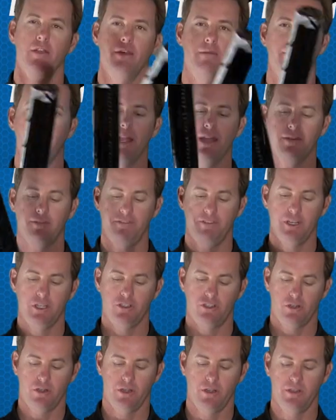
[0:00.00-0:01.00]
The main
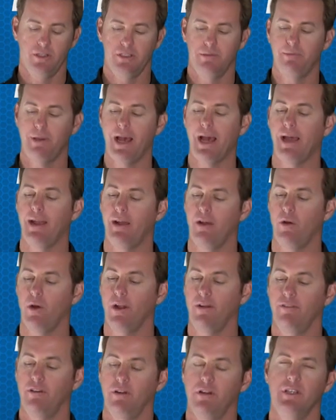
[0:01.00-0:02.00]
feature on this bat,
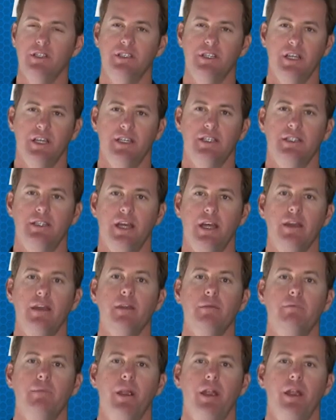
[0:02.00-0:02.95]
however, is the extended